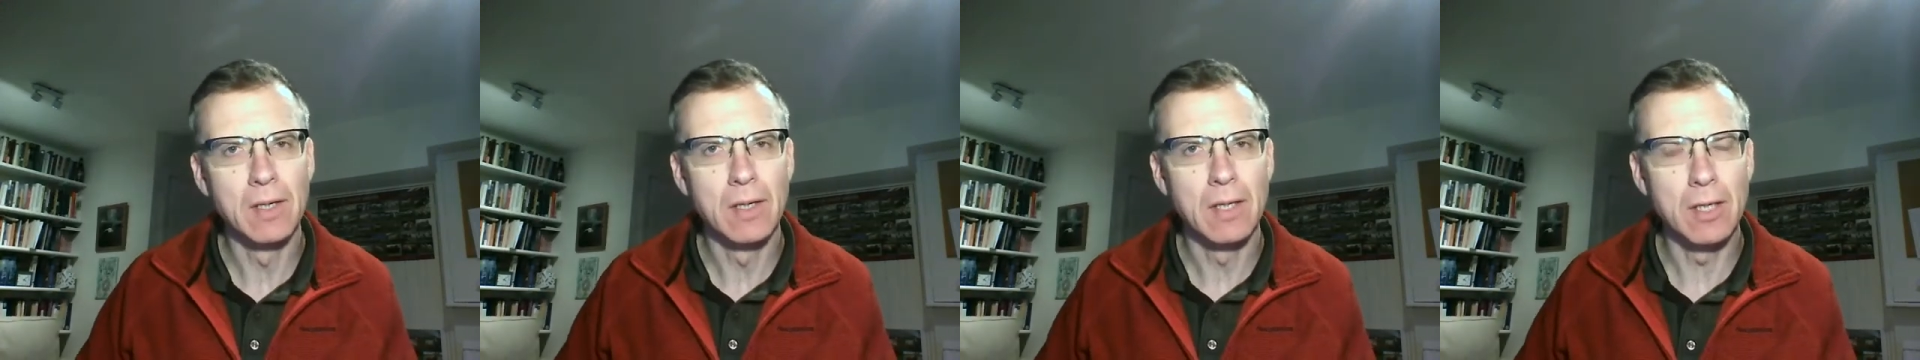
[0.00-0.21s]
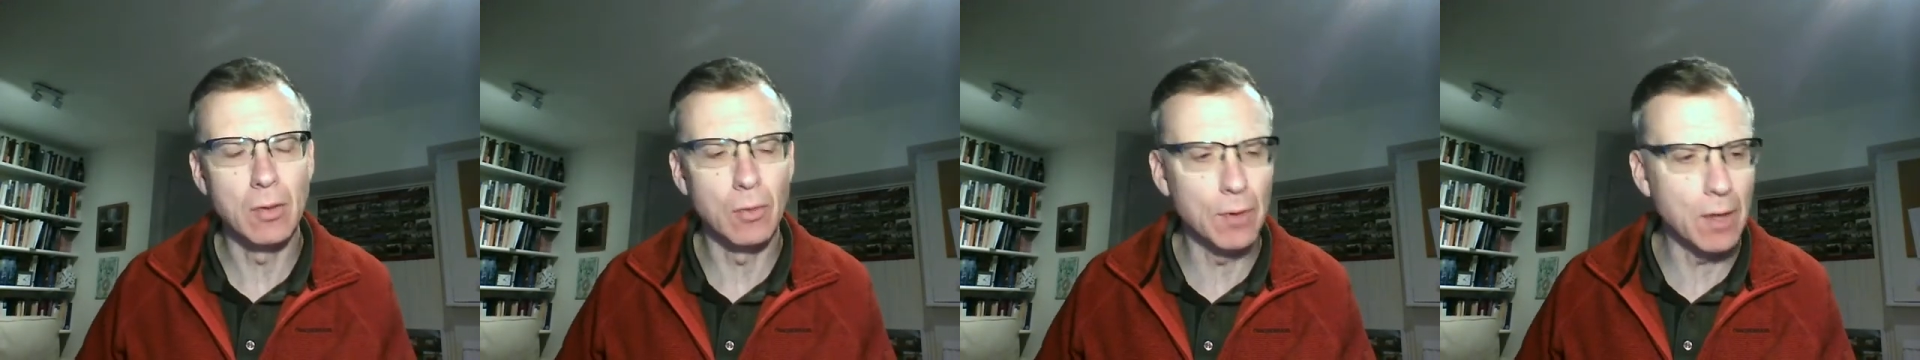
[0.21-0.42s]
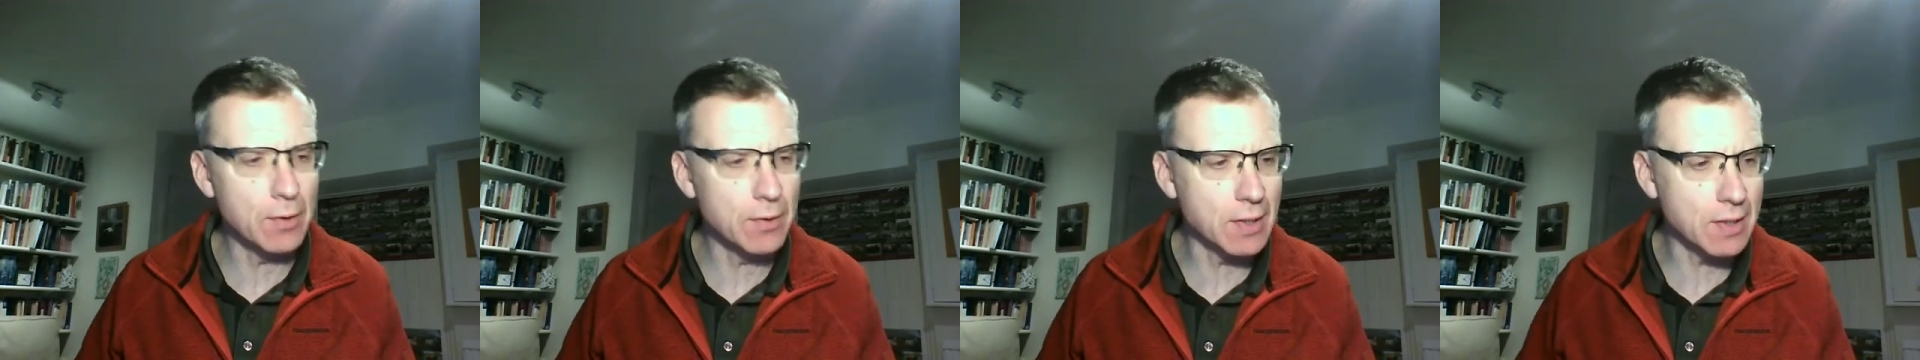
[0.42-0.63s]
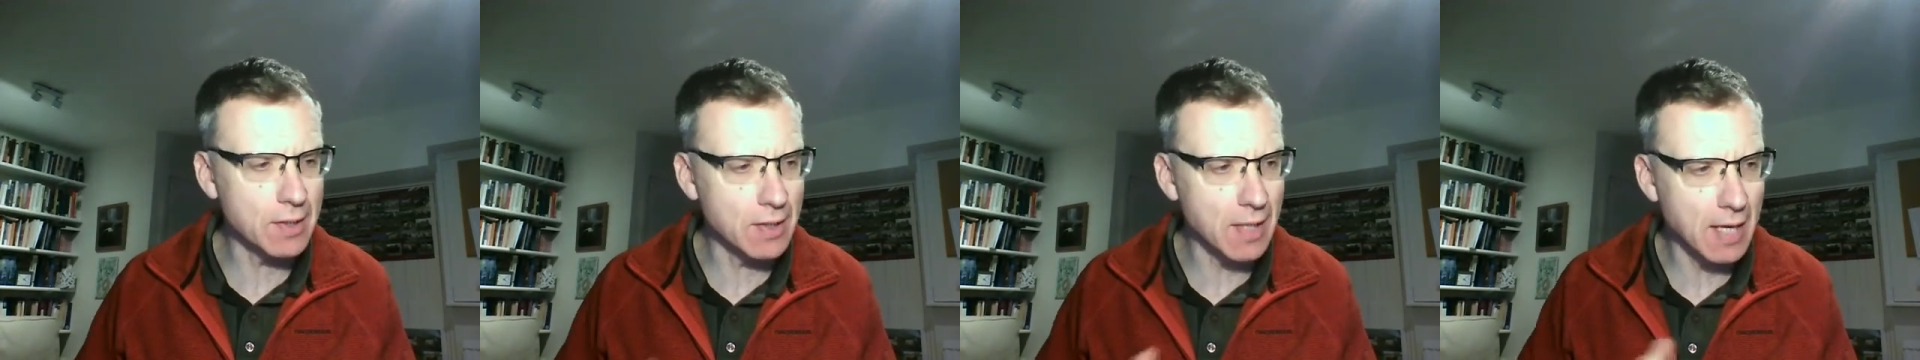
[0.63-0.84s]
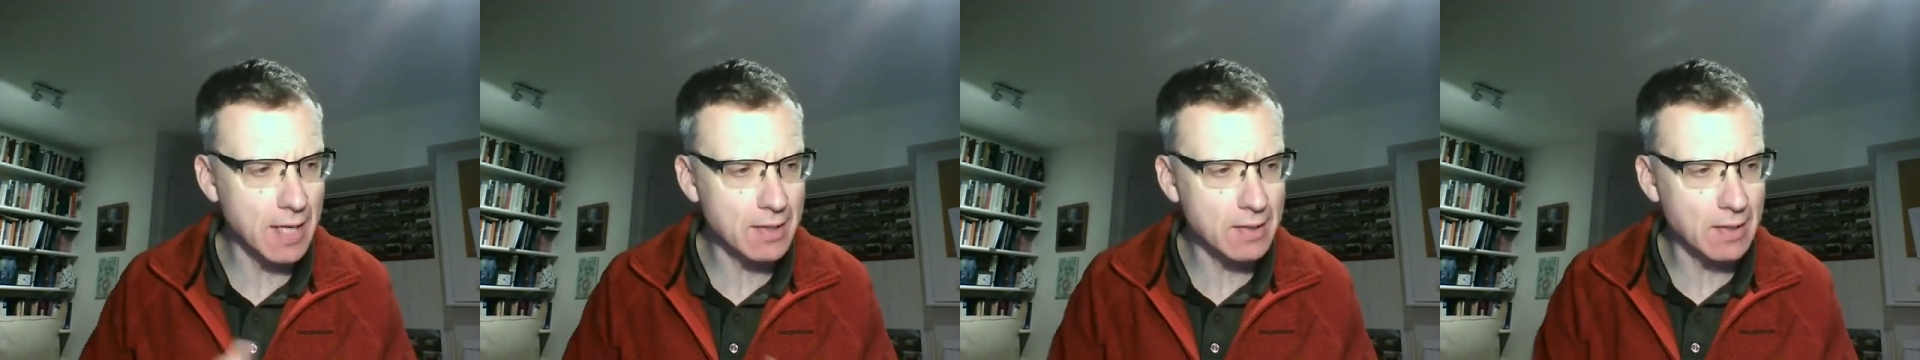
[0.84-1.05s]
You'll notice
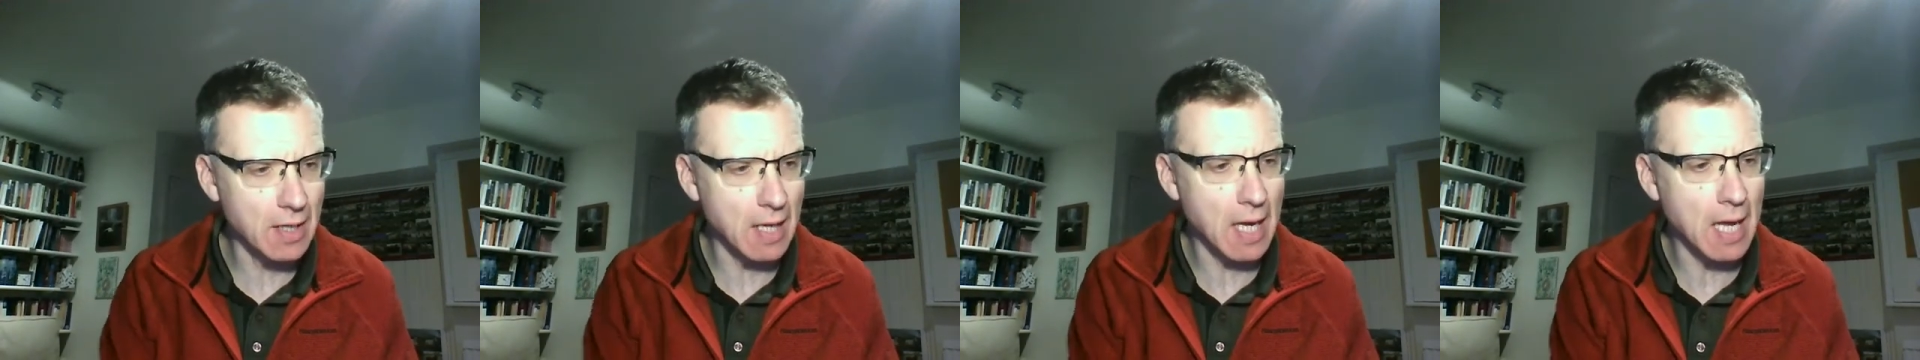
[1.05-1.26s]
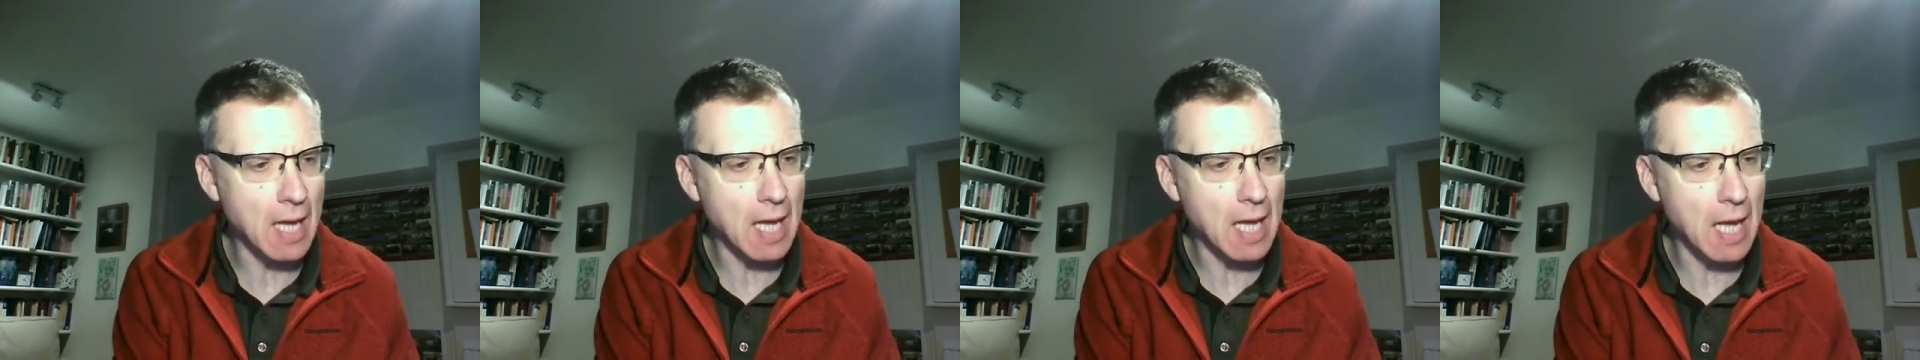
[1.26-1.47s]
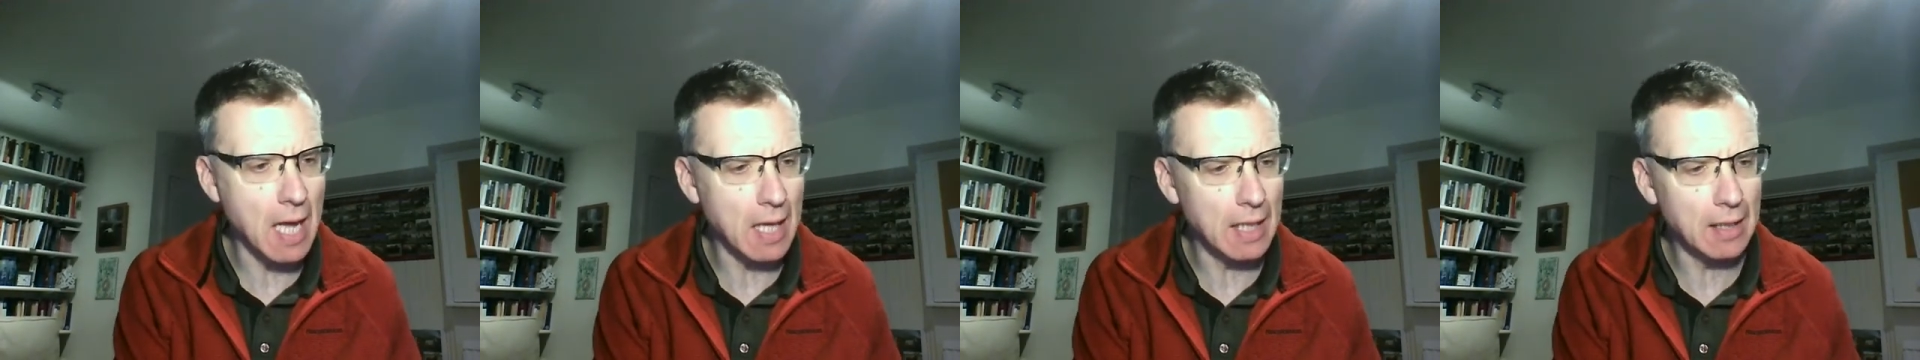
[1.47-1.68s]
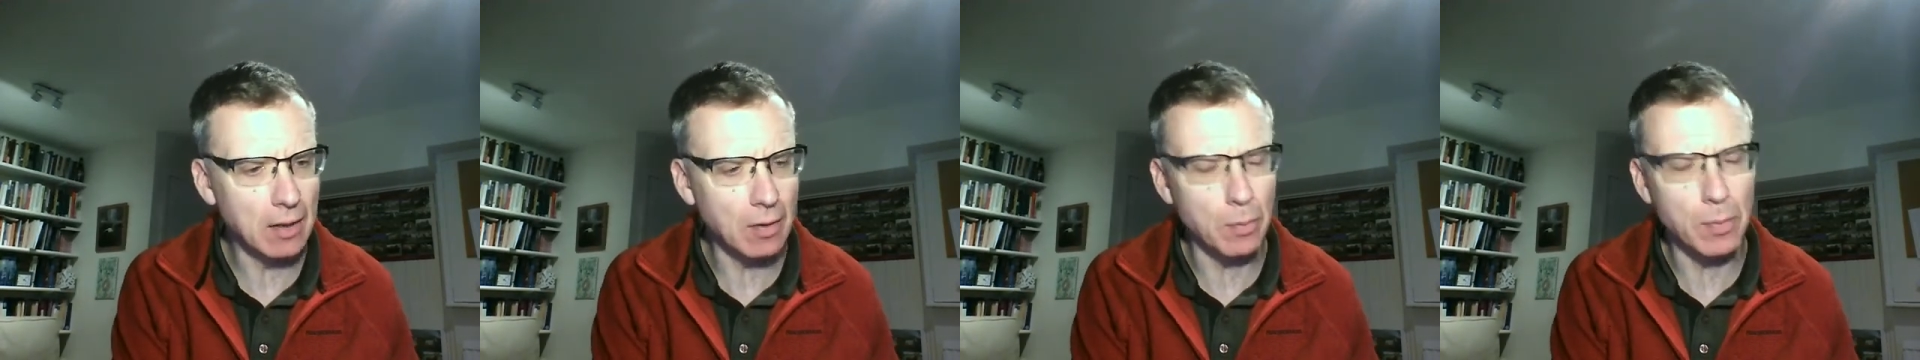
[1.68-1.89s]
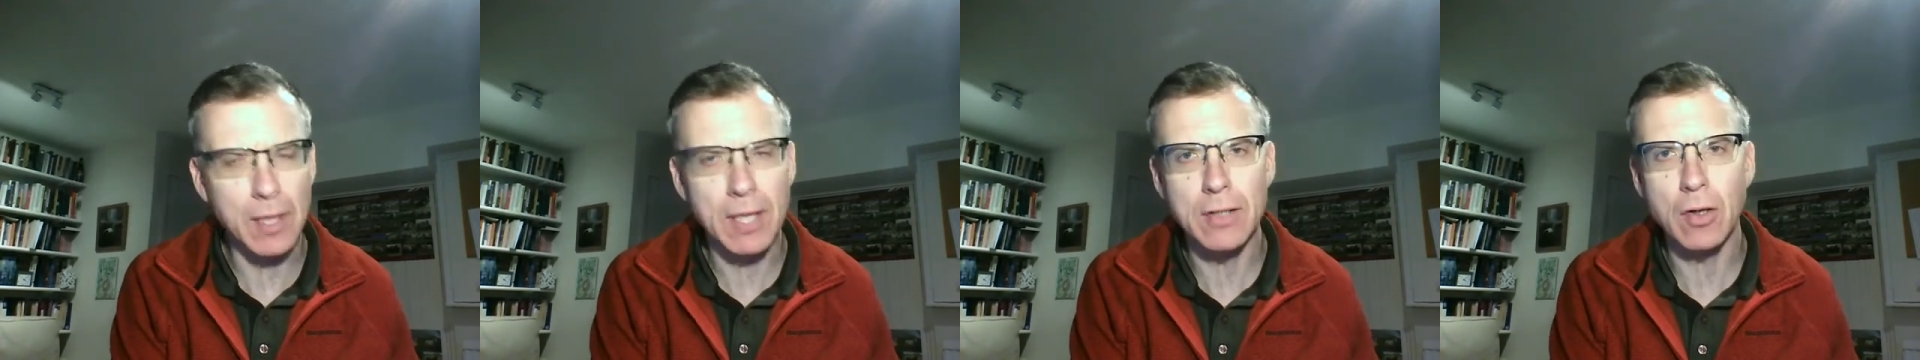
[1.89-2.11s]
there's a little
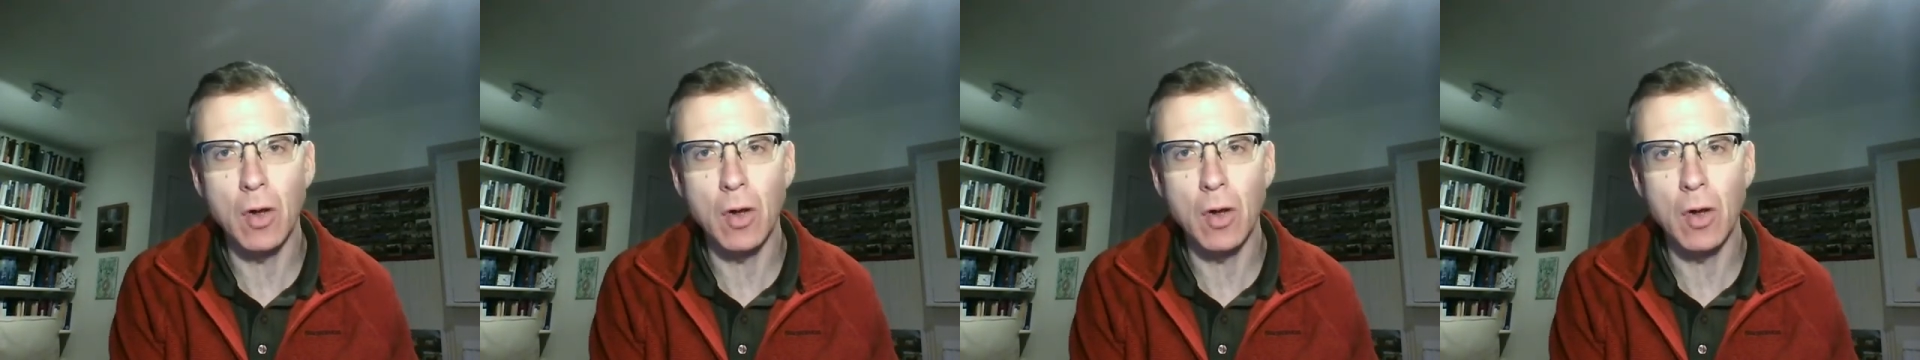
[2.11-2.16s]
bit